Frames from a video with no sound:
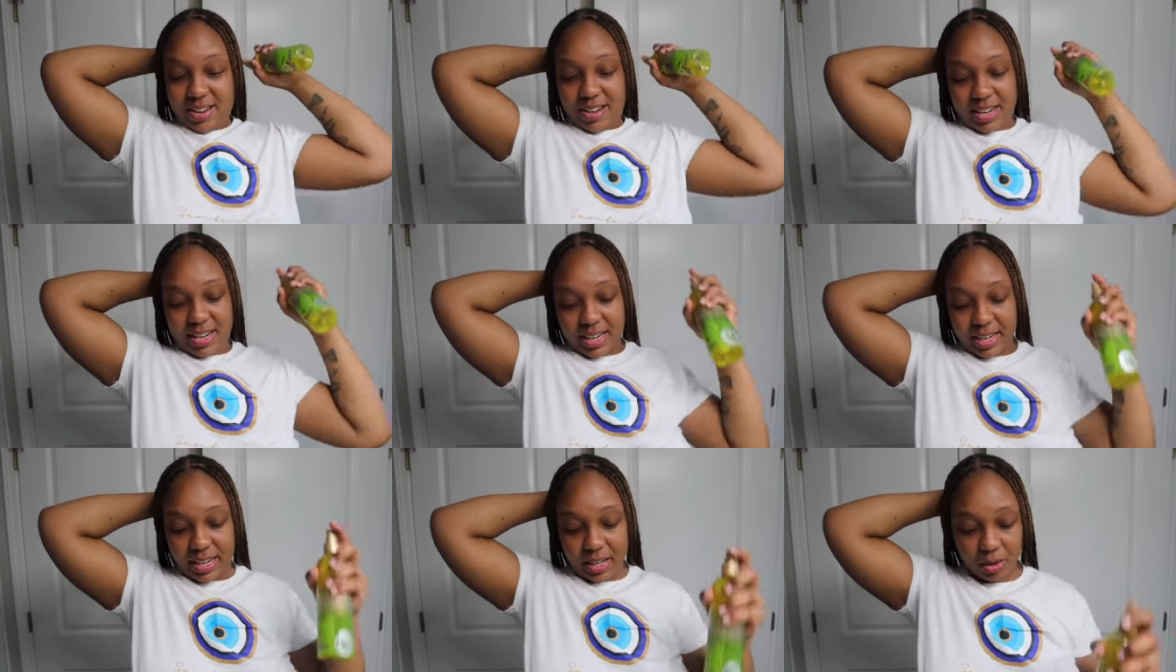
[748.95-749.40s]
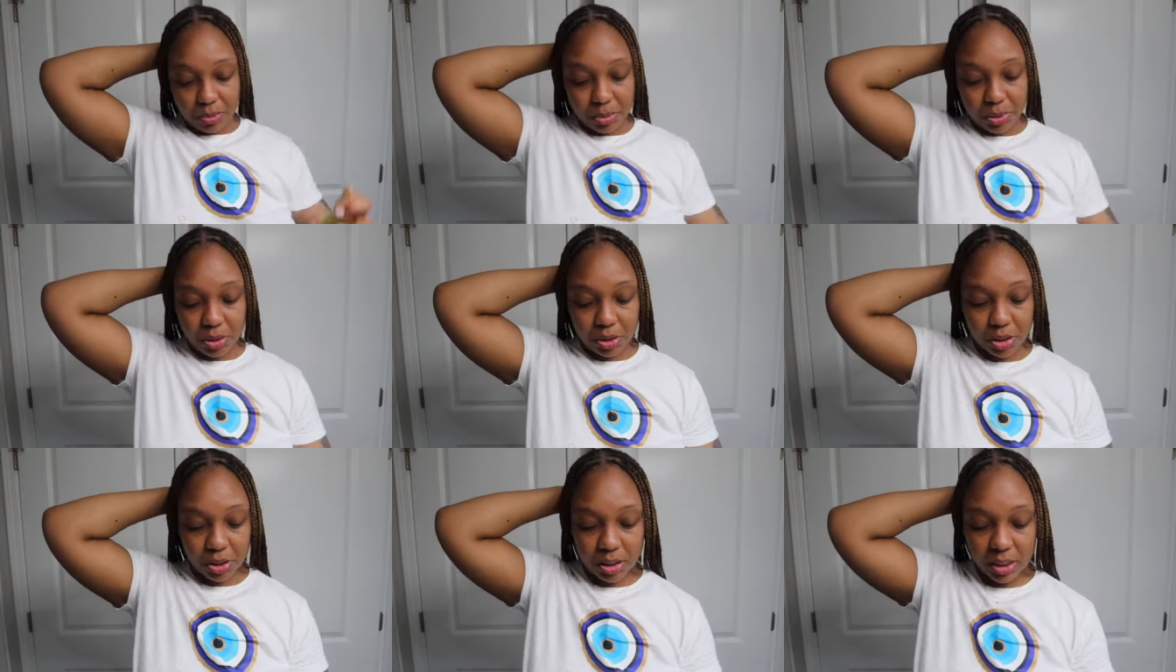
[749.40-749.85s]
and it helps
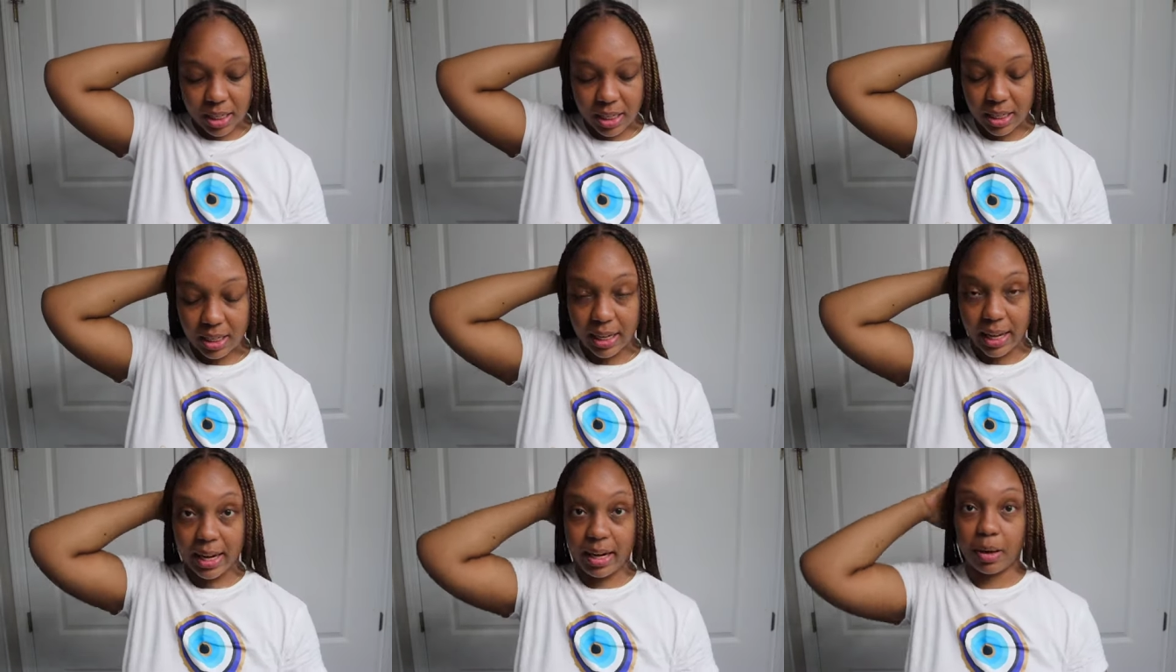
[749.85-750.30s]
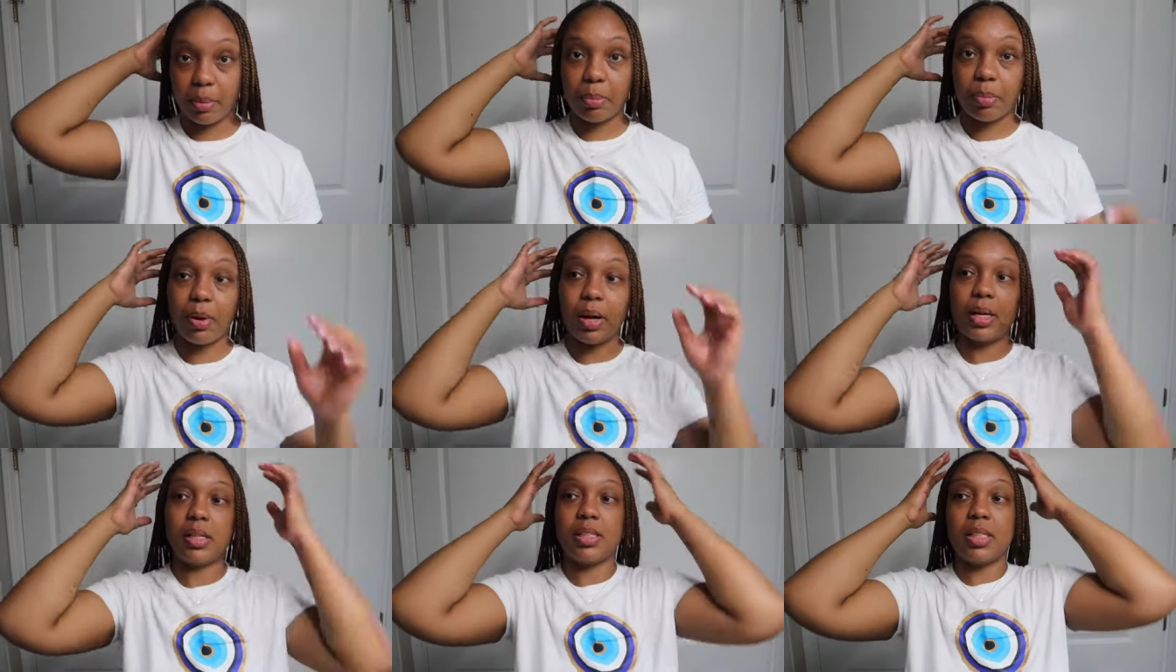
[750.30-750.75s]
you just kind of like
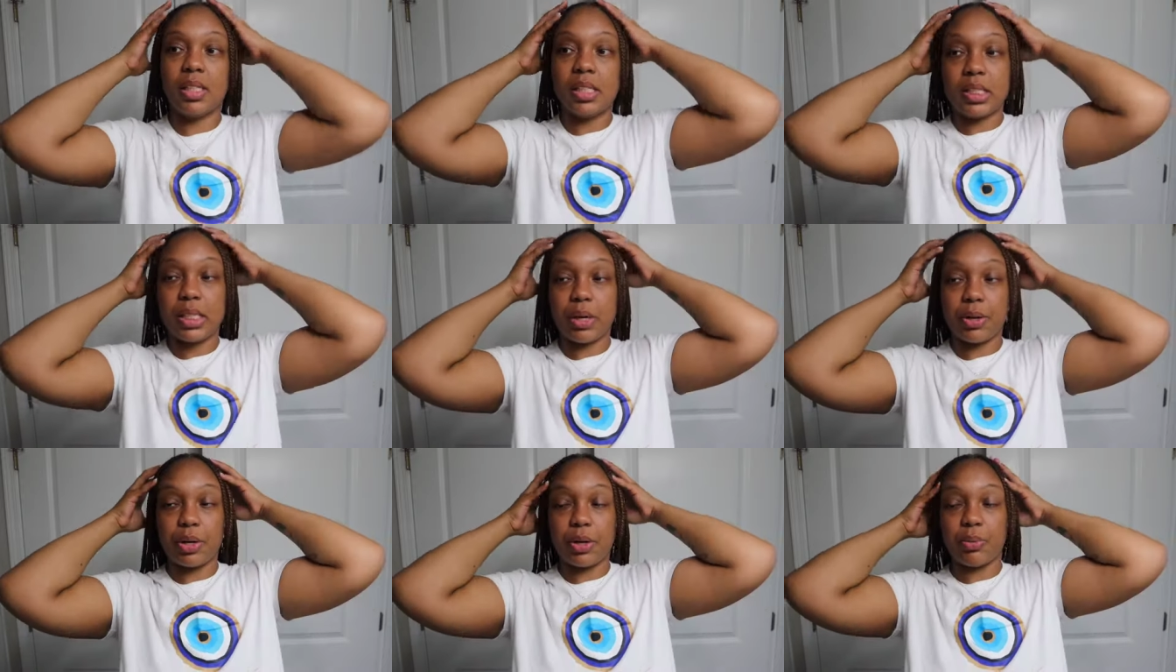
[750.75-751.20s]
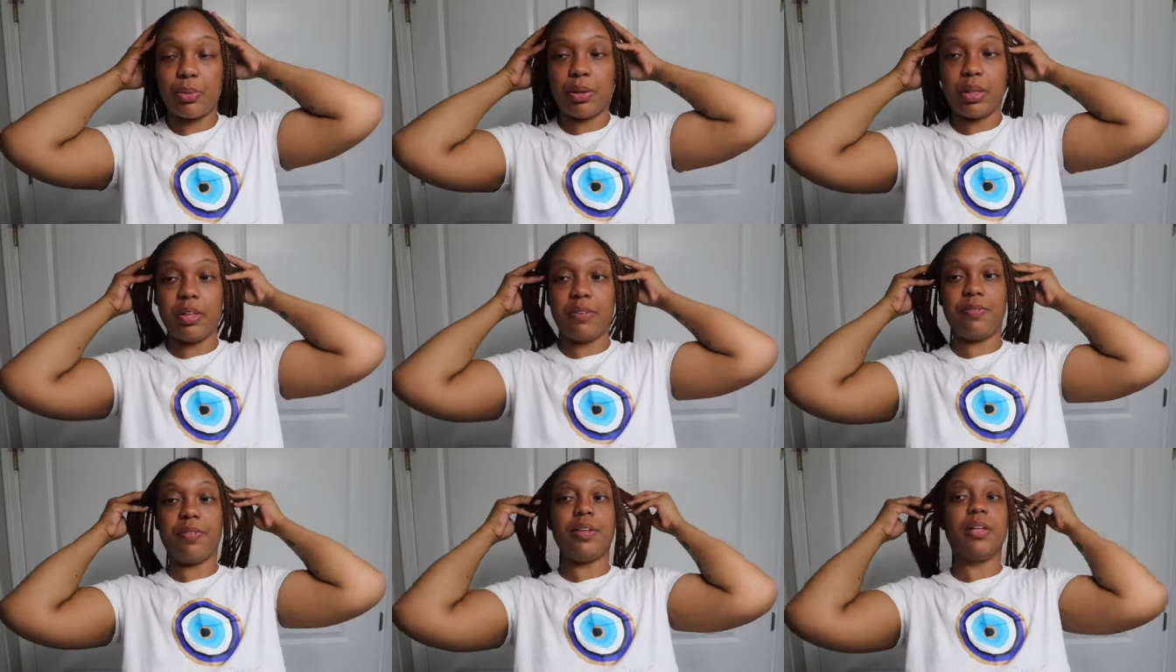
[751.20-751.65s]
process how you're
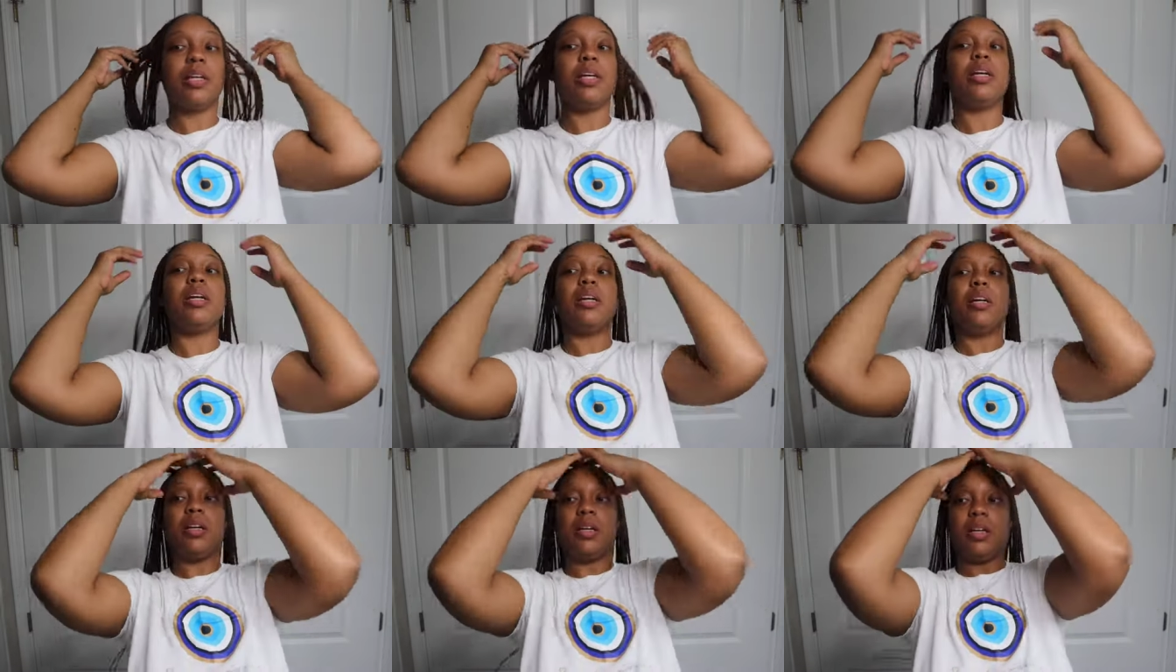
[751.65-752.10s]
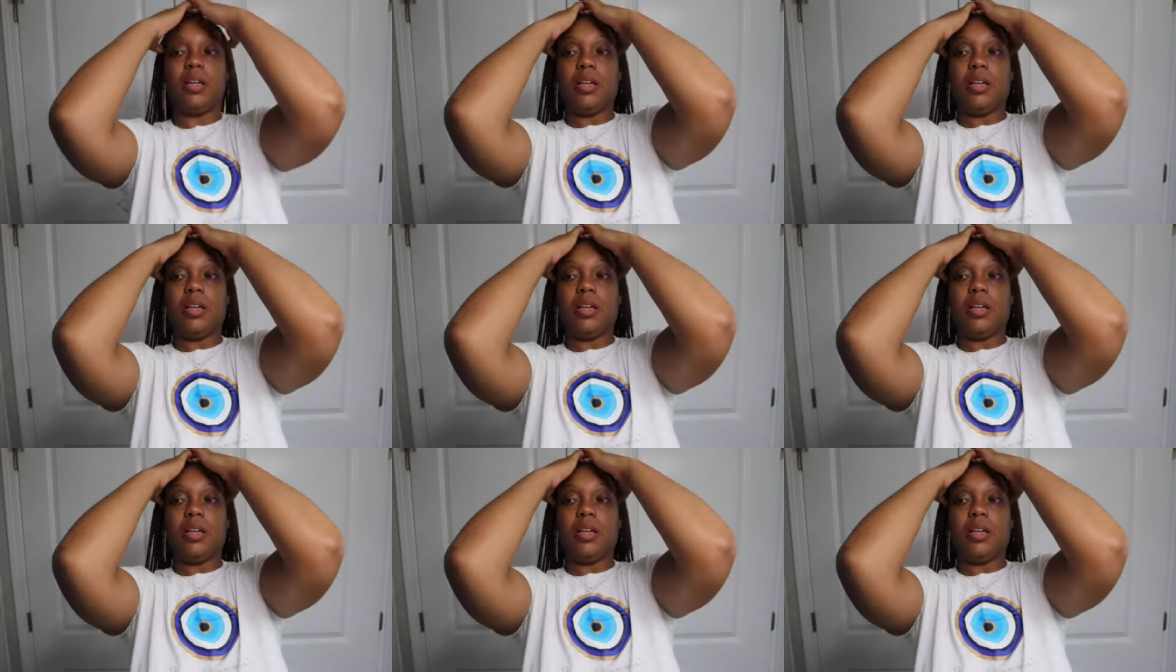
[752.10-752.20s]
really feeling